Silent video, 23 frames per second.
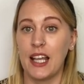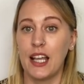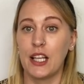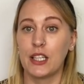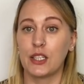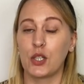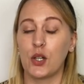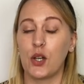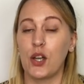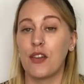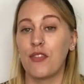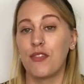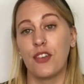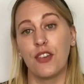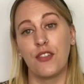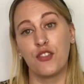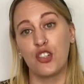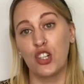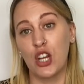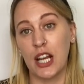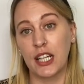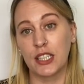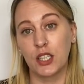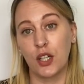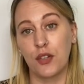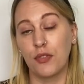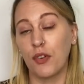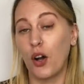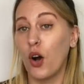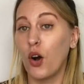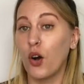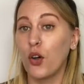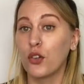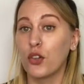So if you've checked off
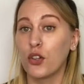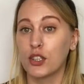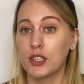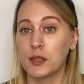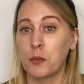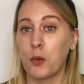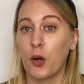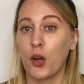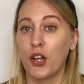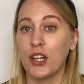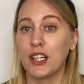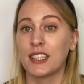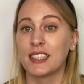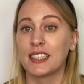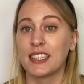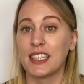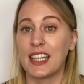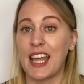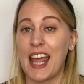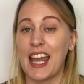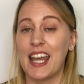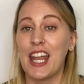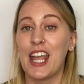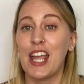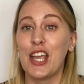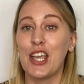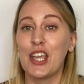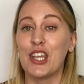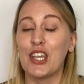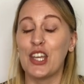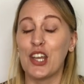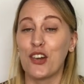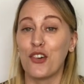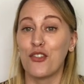all those points, then
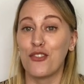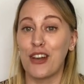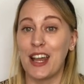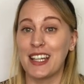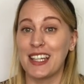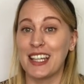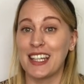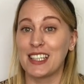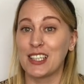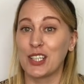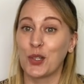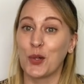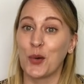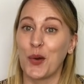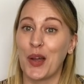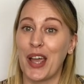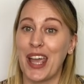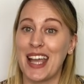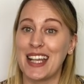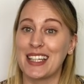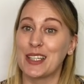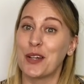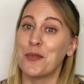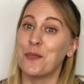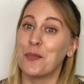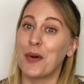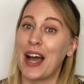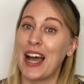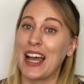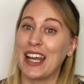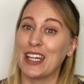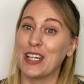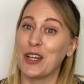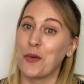you're ready to go ahead and
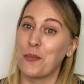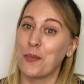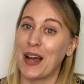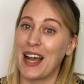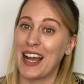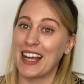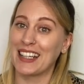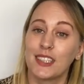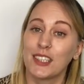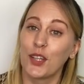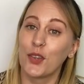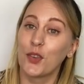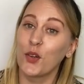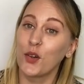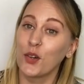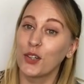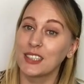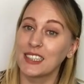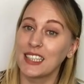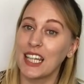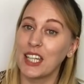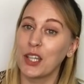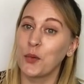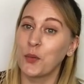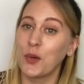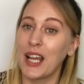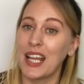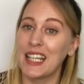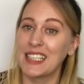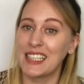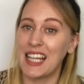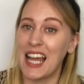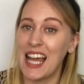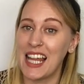buy your bag. So those are the
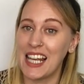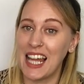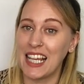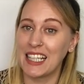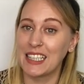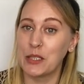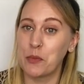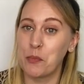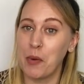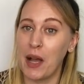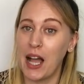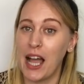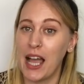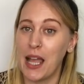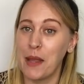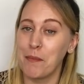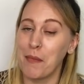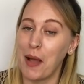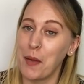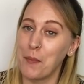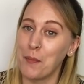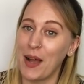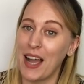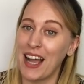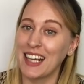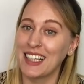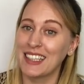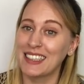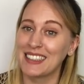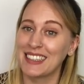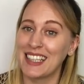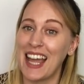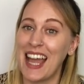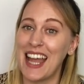ways that I like to buy my
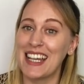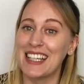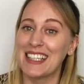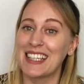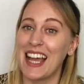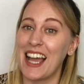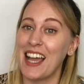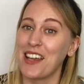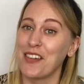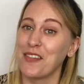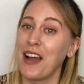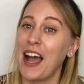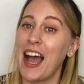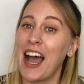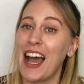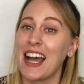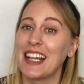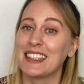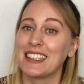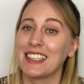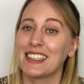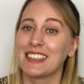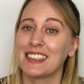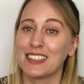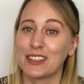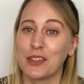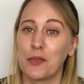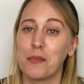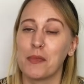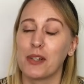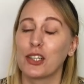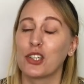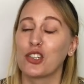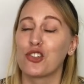bags, and I have had
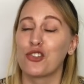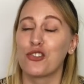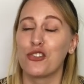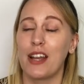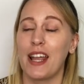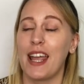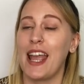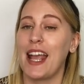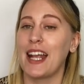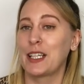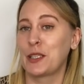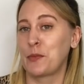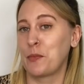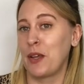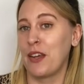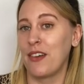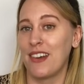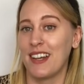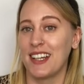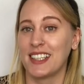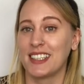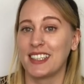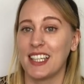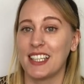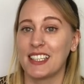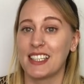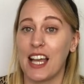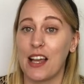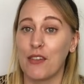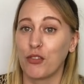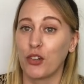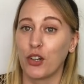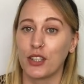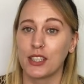some great experiences.
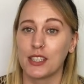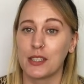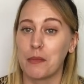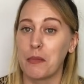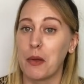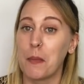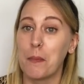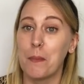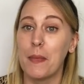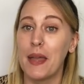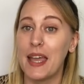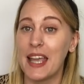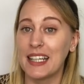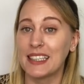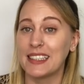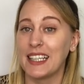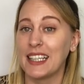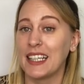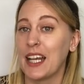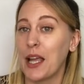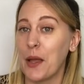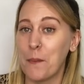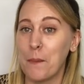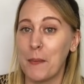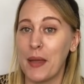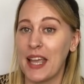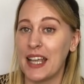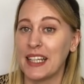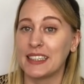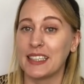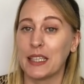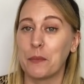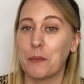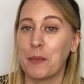I've got some
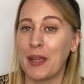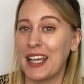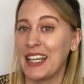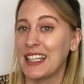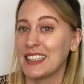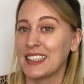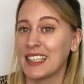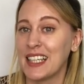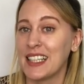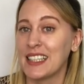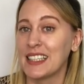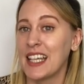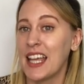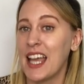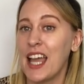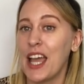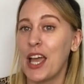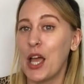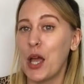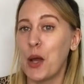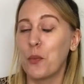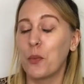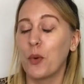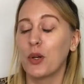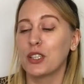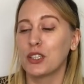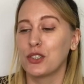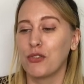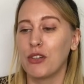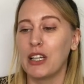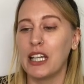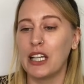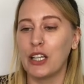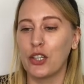amazing pieces, and what's
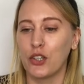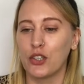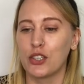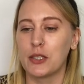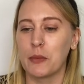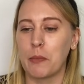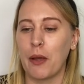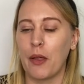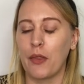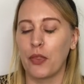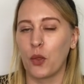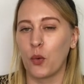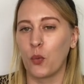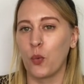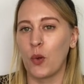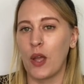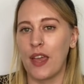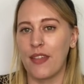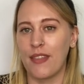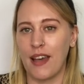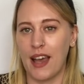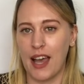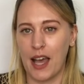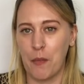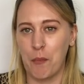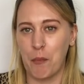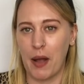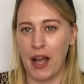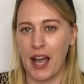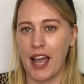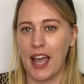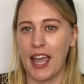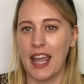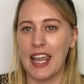really good about the way that I
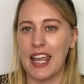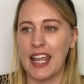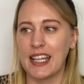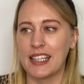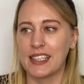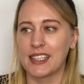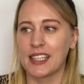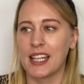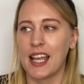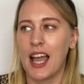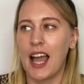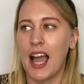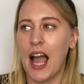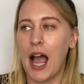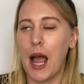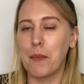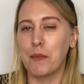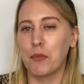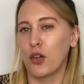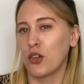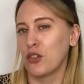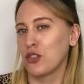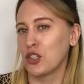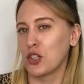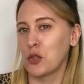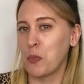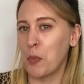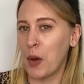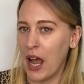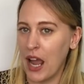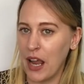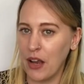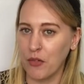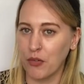buy is I'm not just
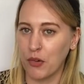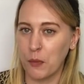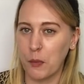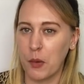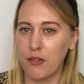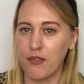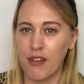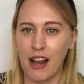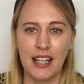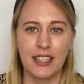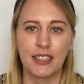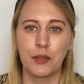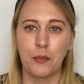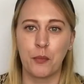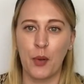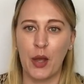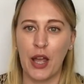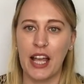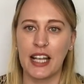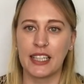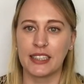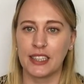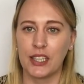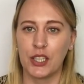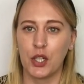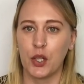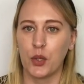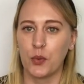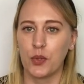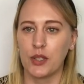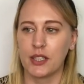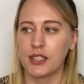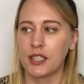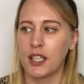buying from a random person who
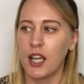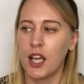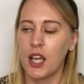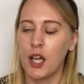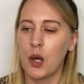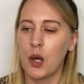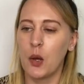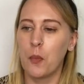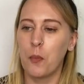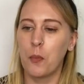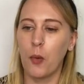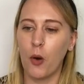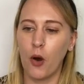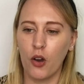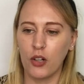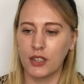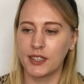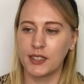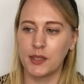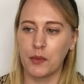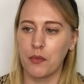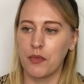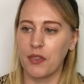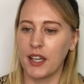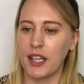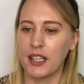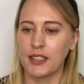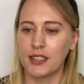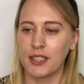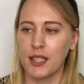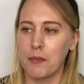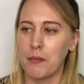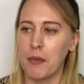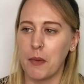has bought something
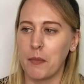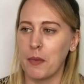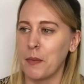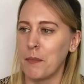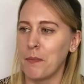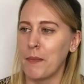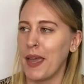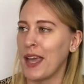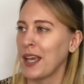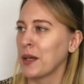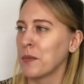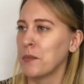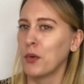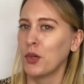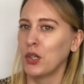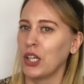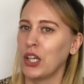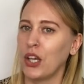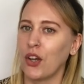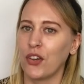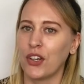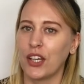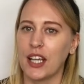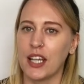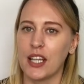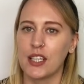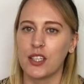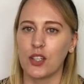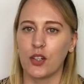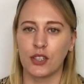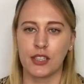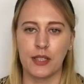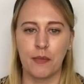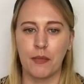to maybe make money on it
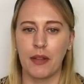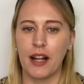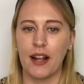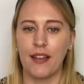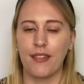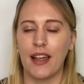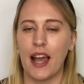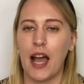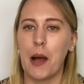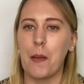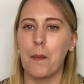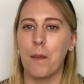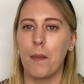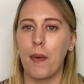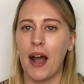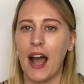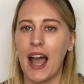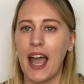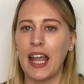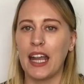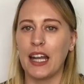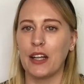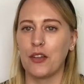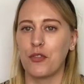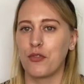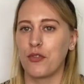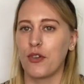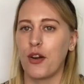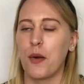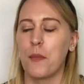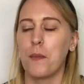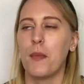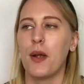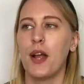or something like that. I'm buying
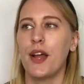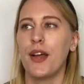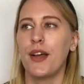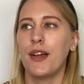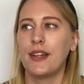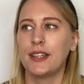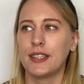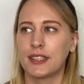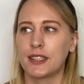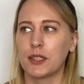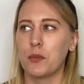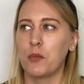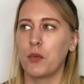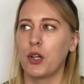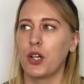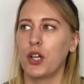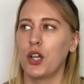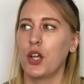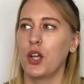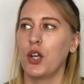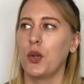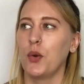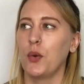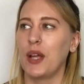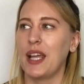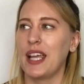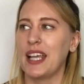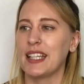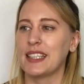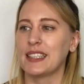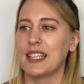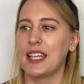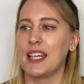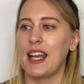from someone who
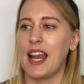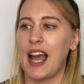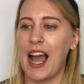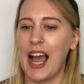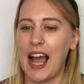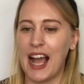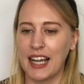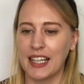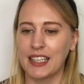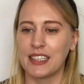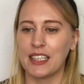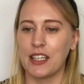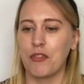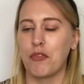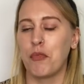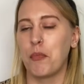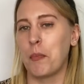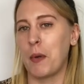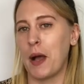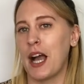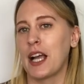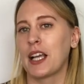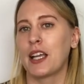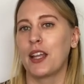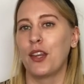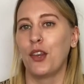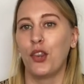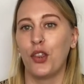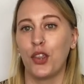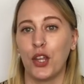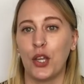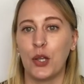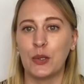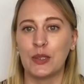is an active bag
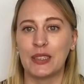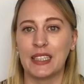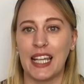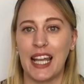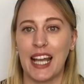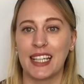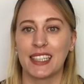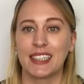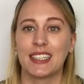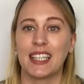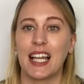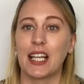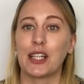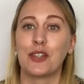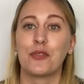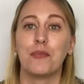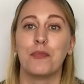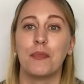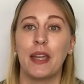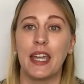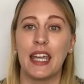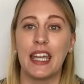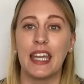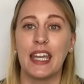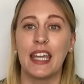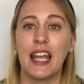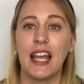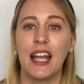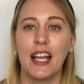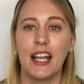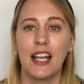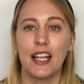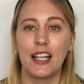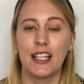enthusiast like me,
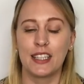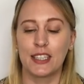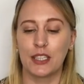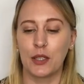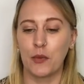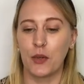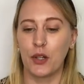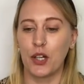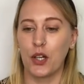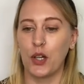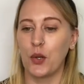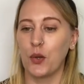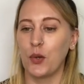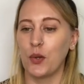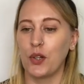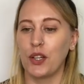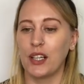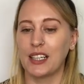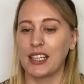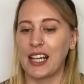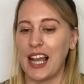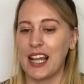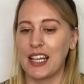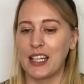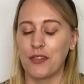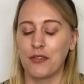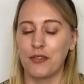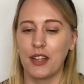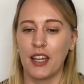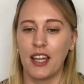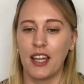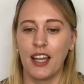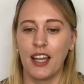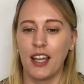someone who kind of
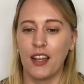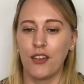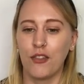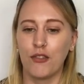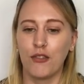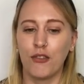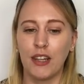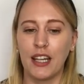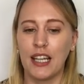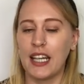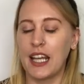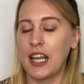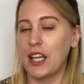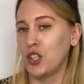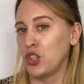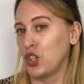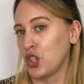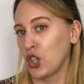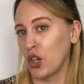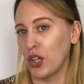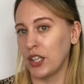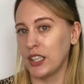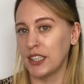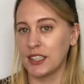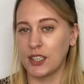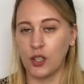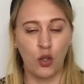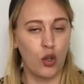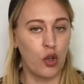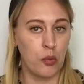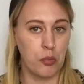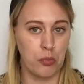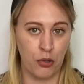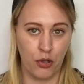really enjoys the
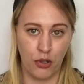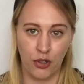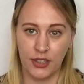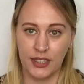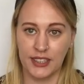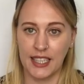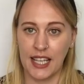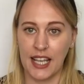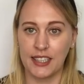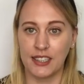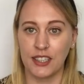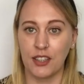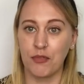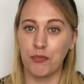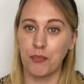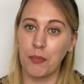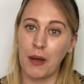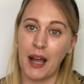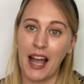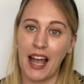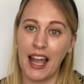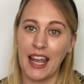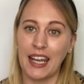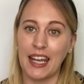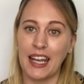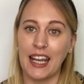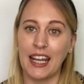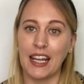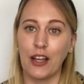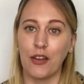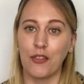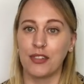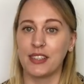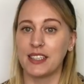whole process of
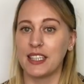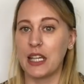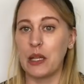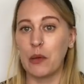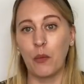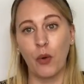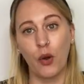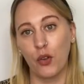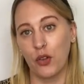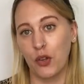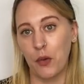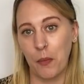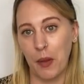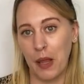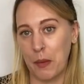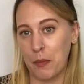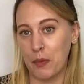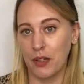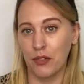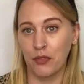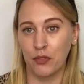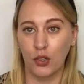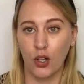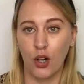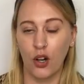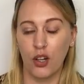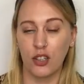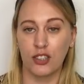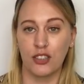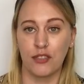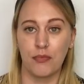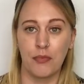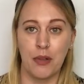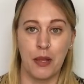buying, of seeing what other people have
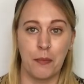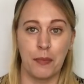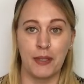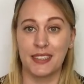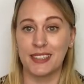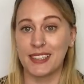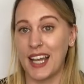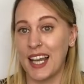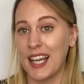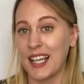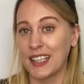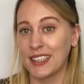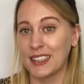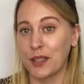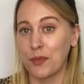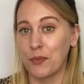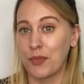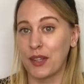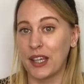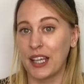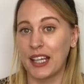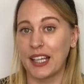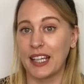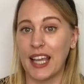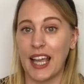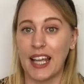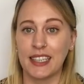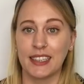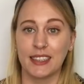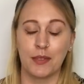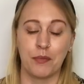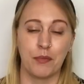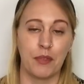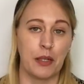got, of maybe selling something, getting
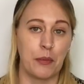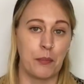something